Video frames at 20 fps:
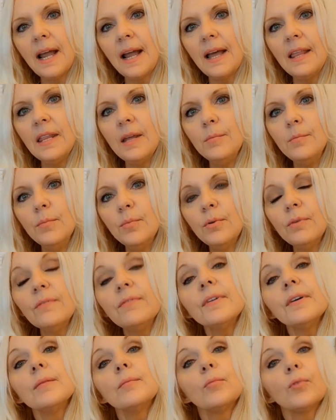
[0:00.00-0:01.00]
and then move
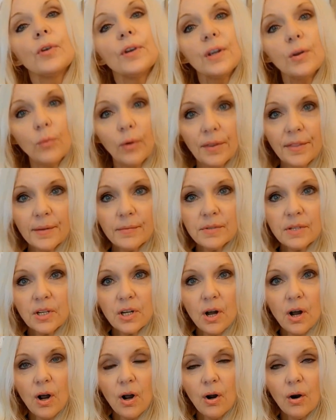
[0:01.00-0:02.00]
them where you want them to
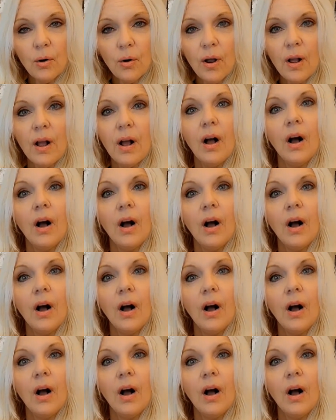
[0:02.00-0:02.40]
go